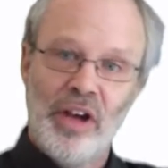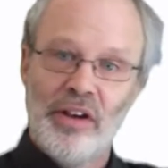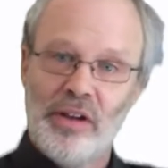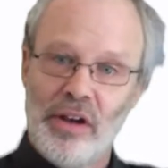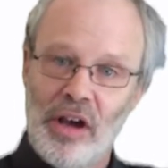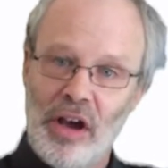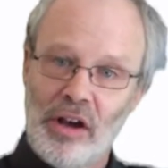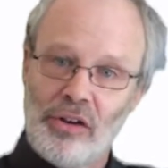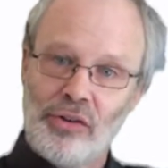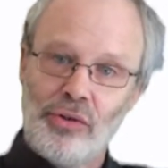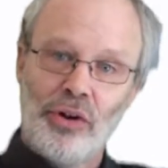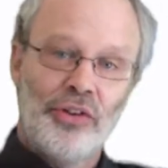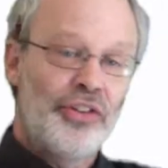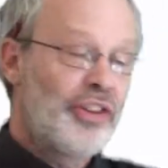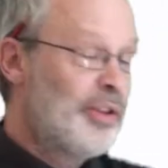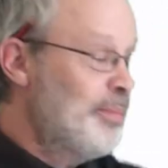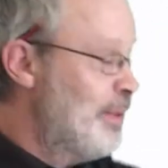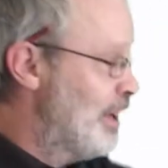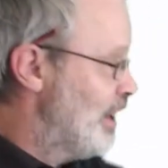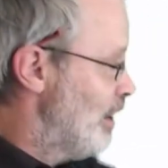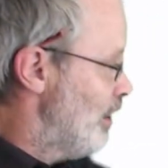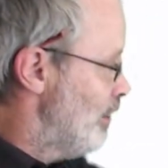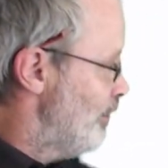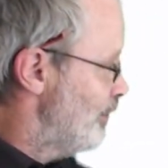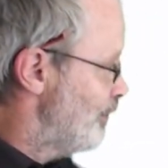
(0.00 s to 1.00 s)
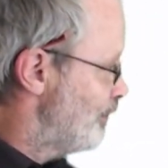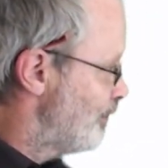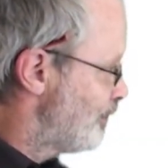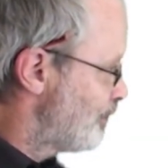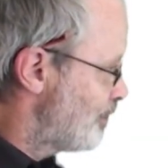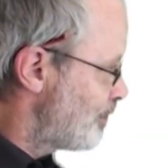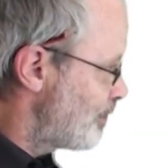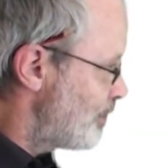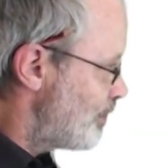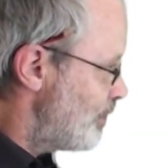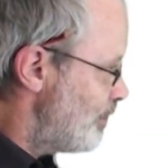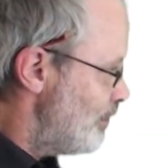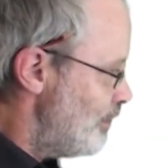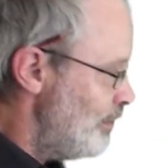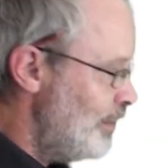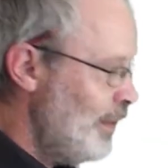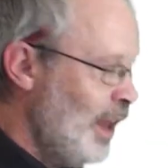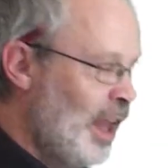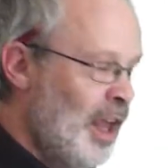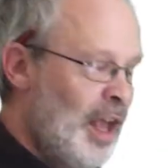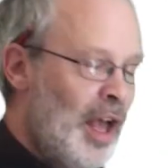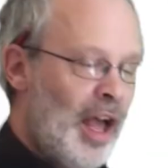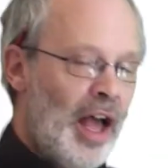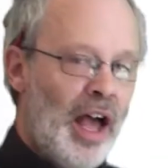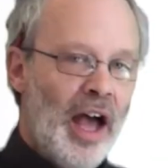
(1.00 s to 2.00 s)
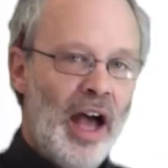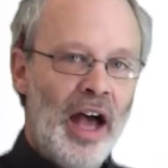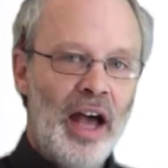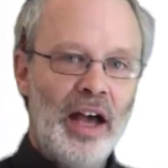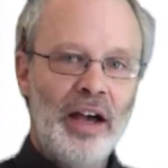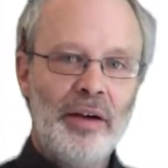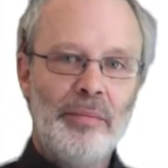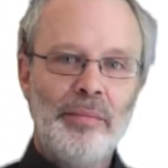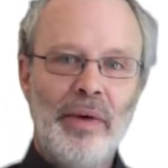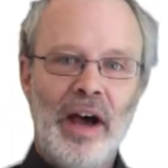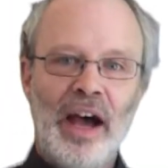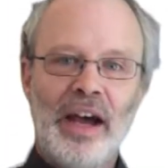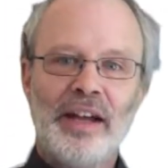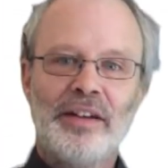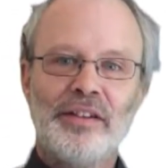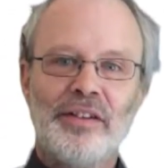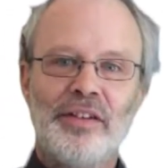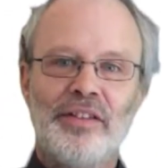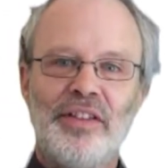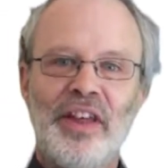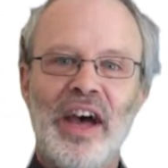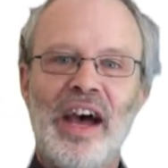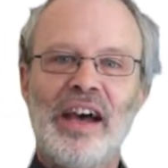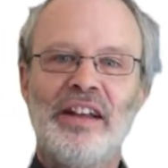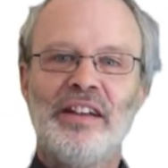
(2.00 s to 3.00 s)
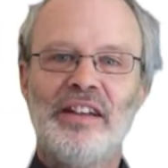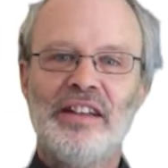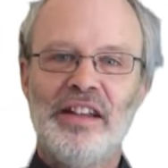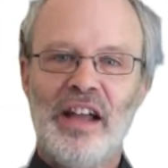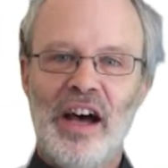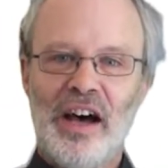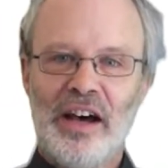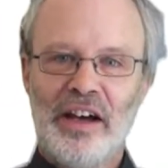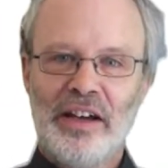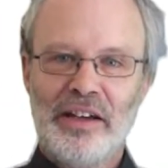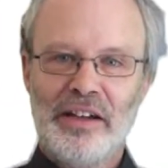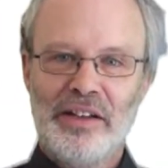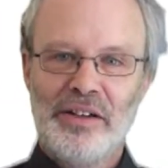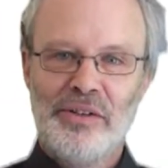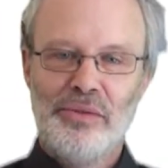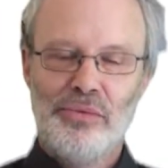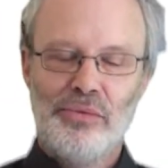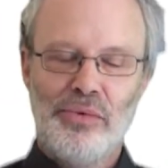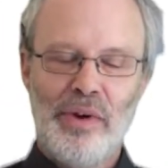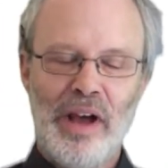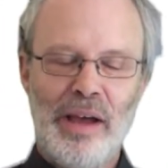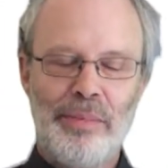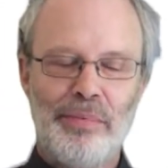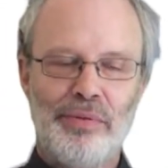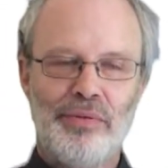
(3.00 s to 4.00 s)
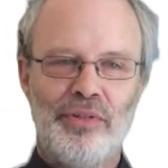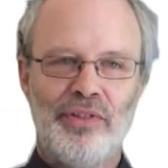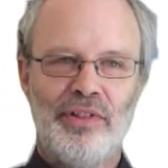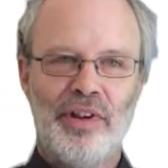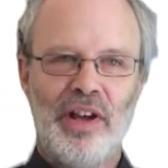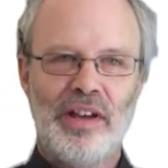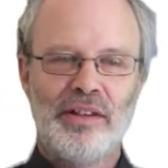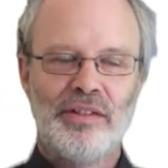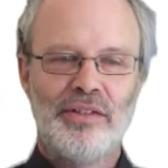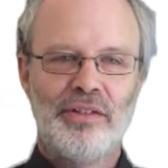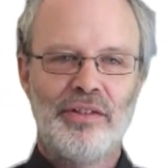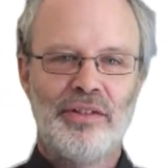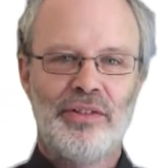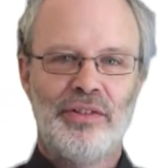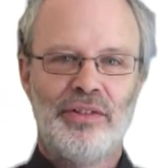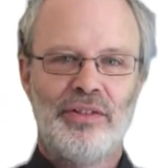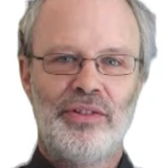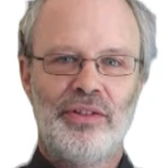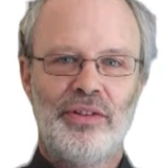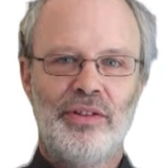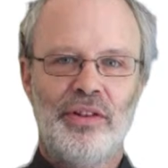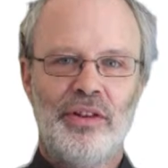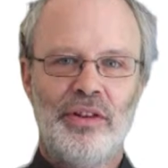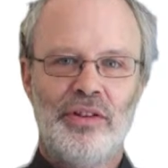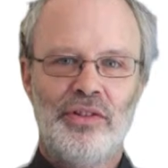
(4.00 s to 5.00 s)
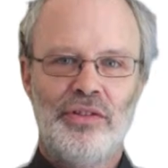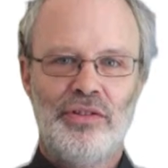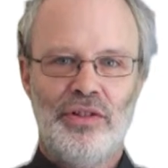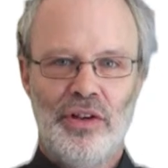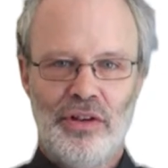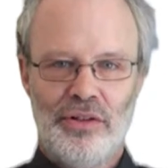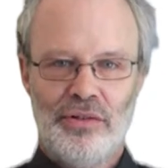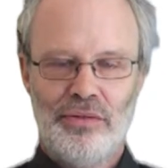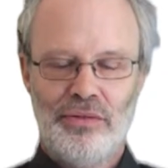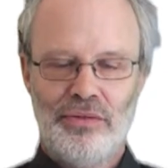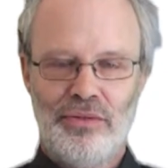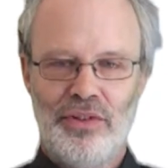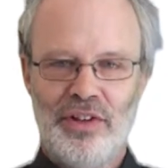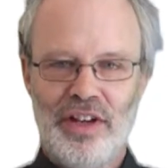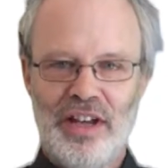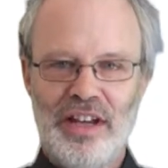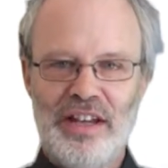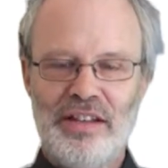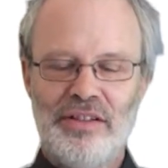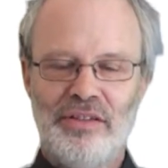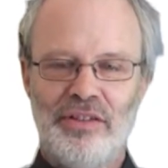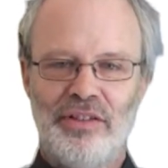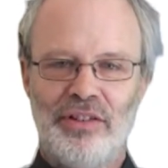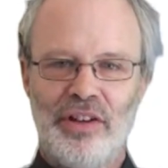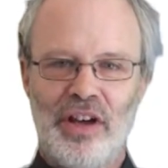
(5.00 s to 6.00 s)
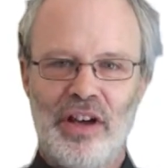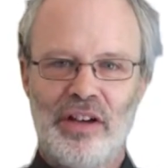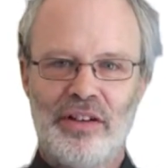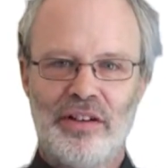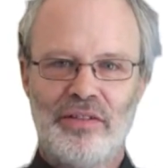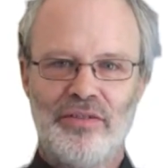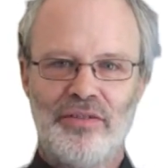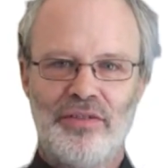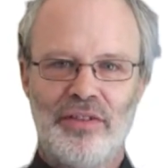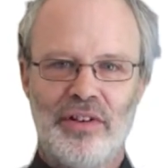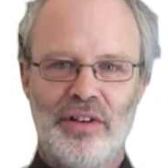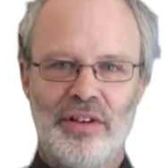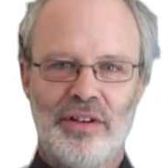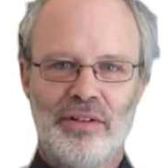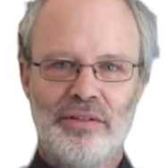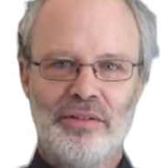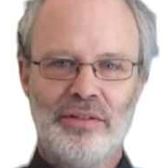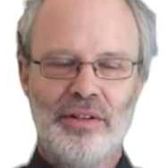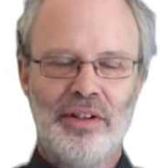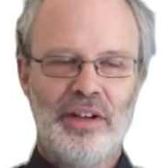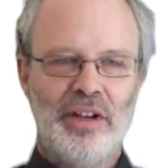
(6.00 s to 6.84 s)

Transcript: across the middle. And that line represents you, the inside of you.